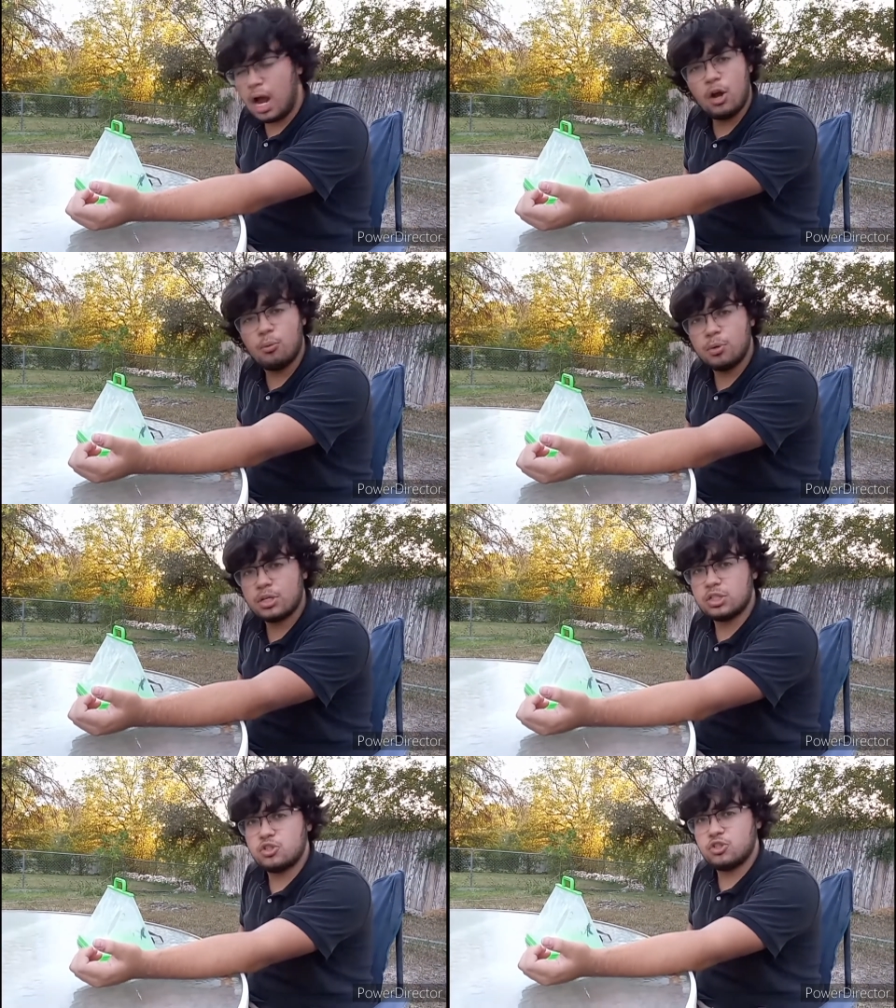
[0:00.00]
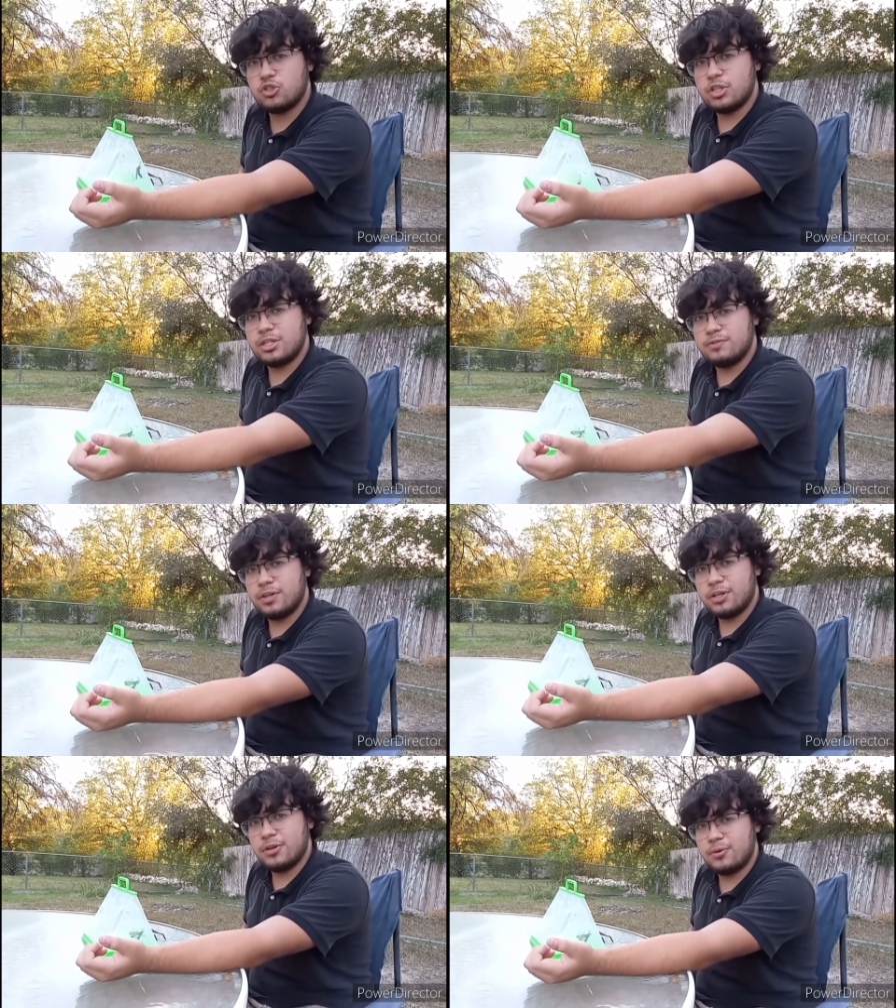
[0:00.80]
I hope you guys enjoyed today's
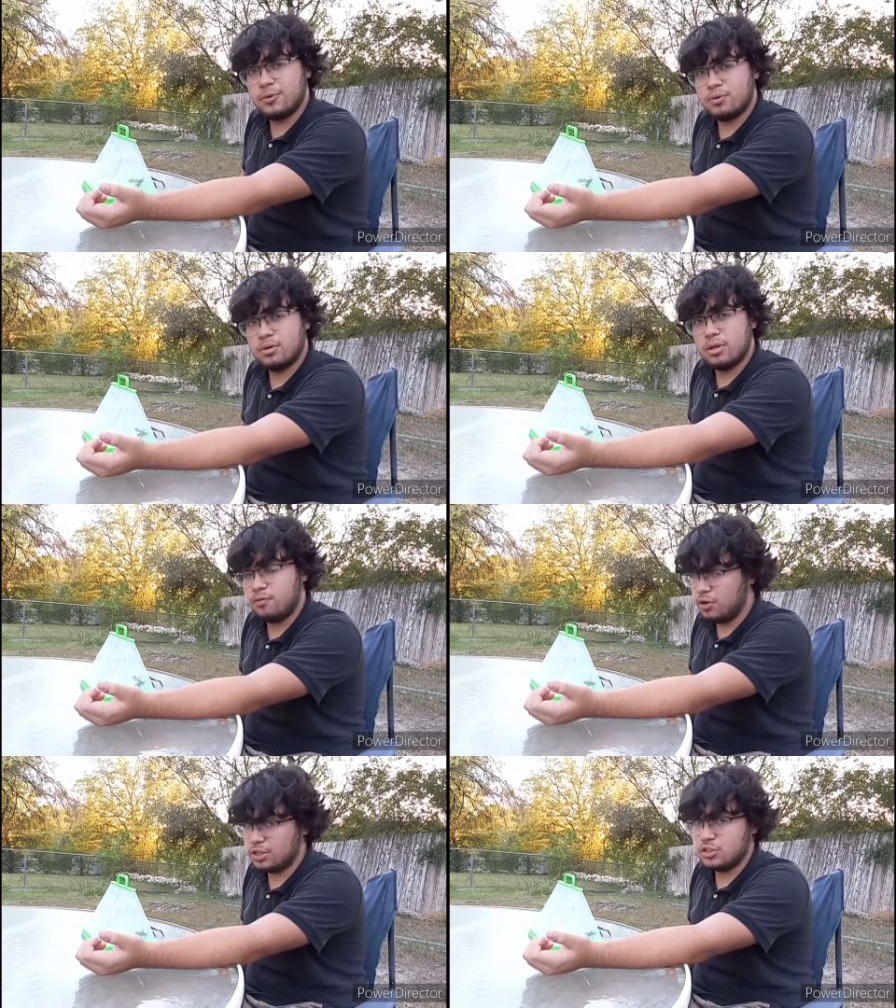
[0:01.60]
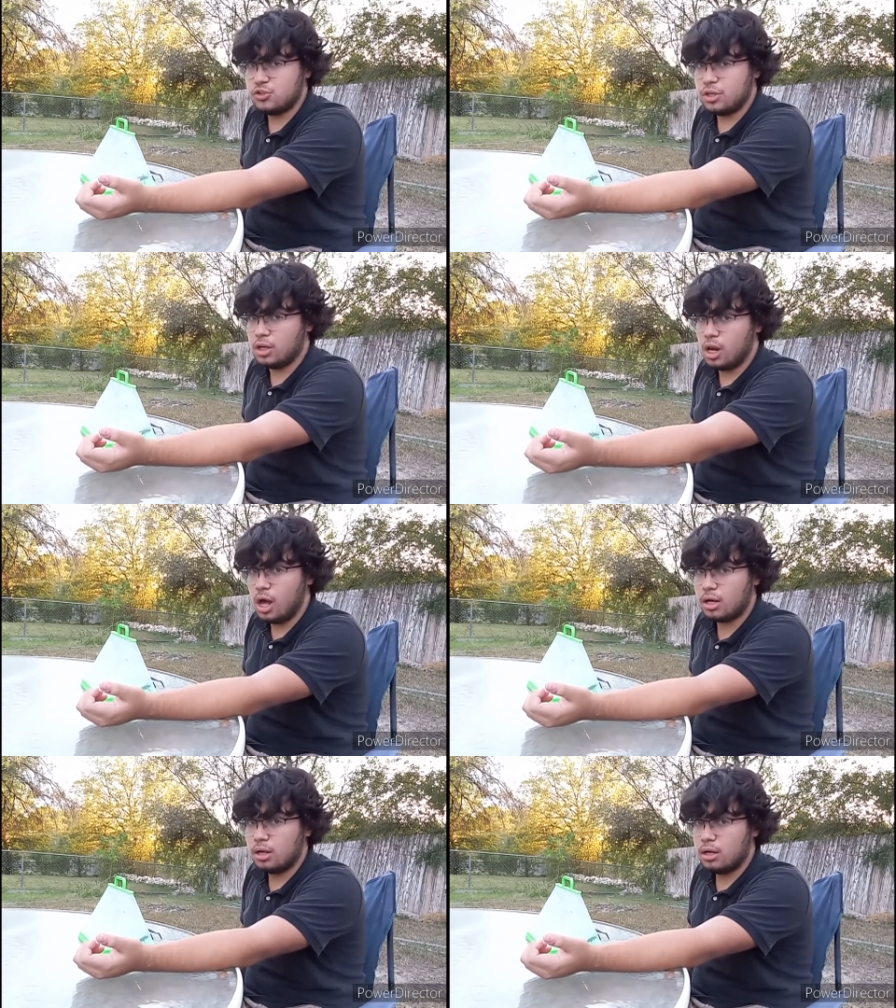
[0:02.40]
video. If you guys enjoyed it a
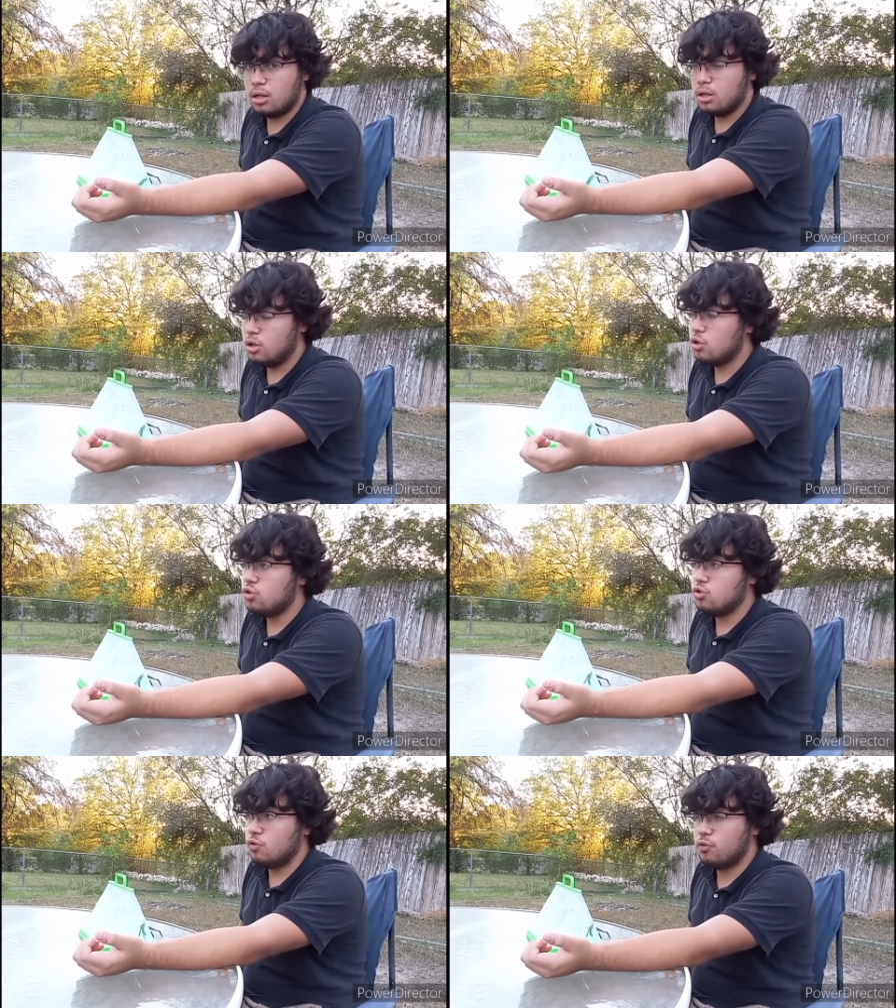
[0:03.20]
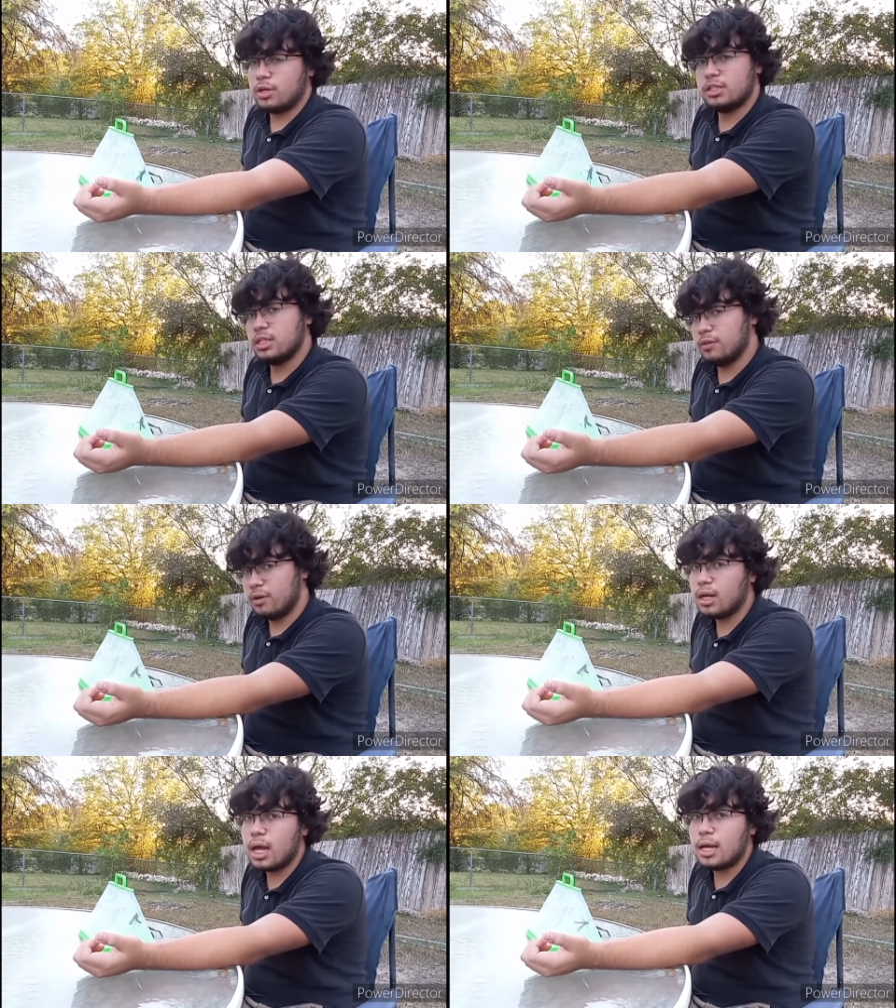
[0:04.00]
lot, don't forget to leave
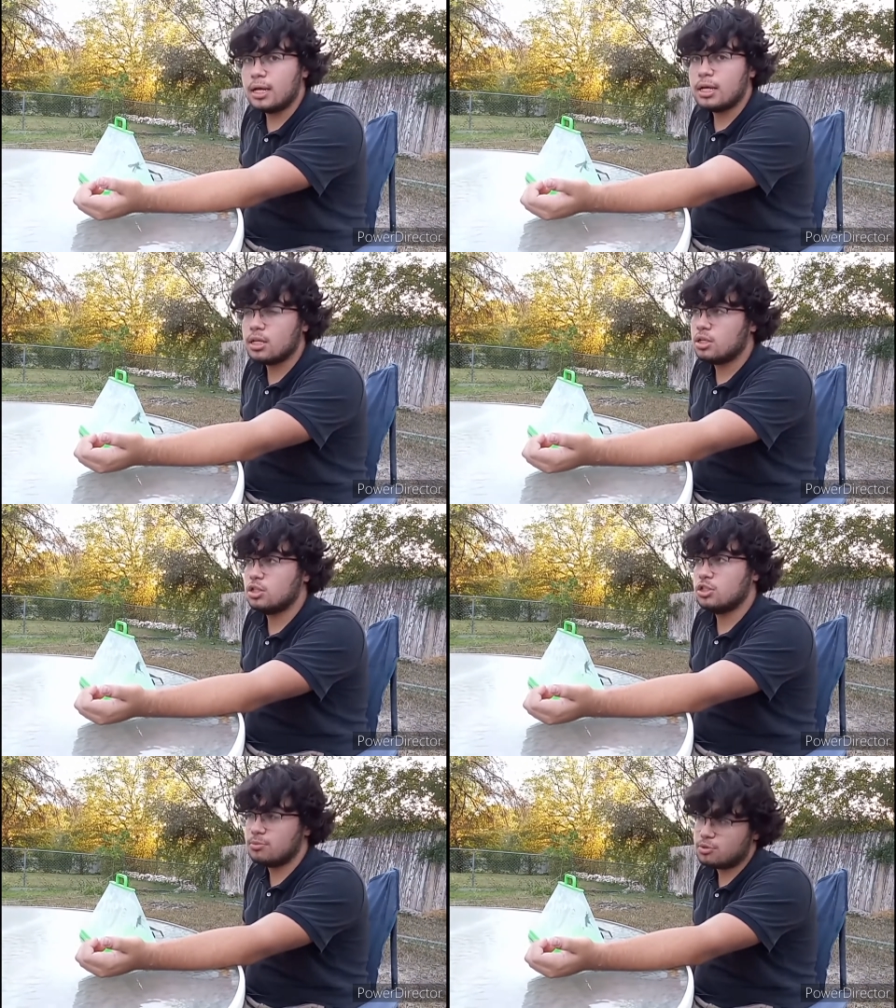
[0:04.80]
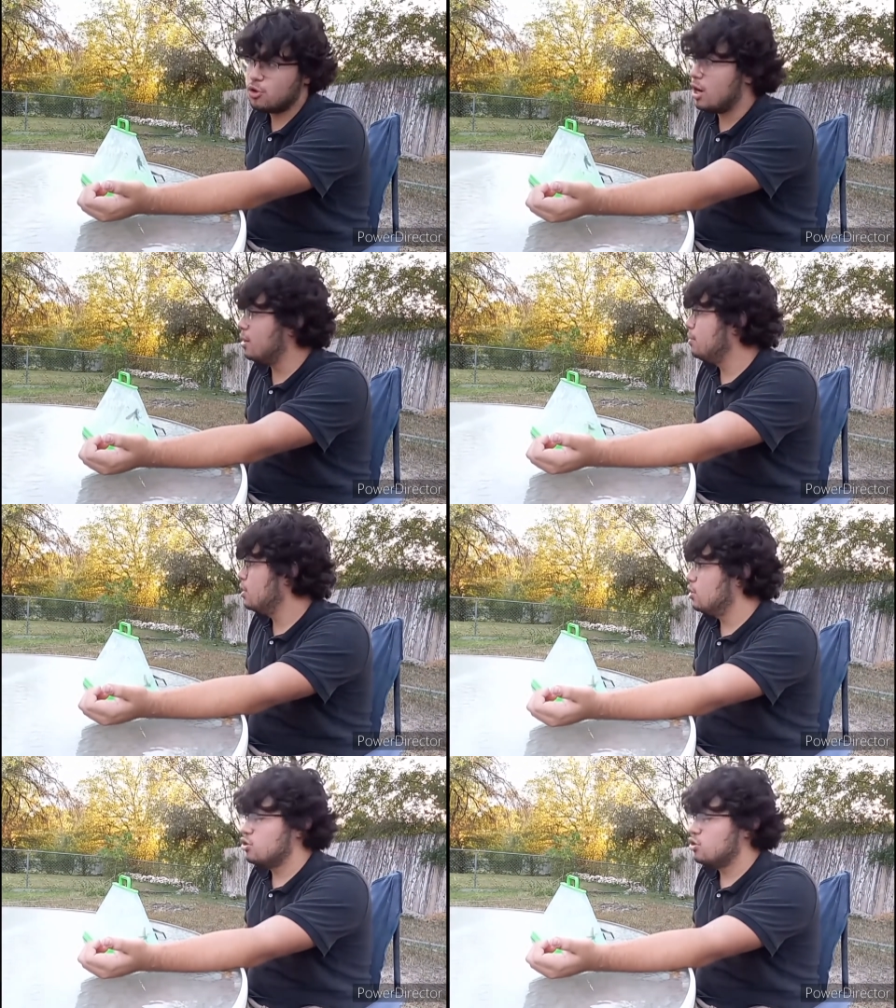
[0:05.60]
a like, subscribe,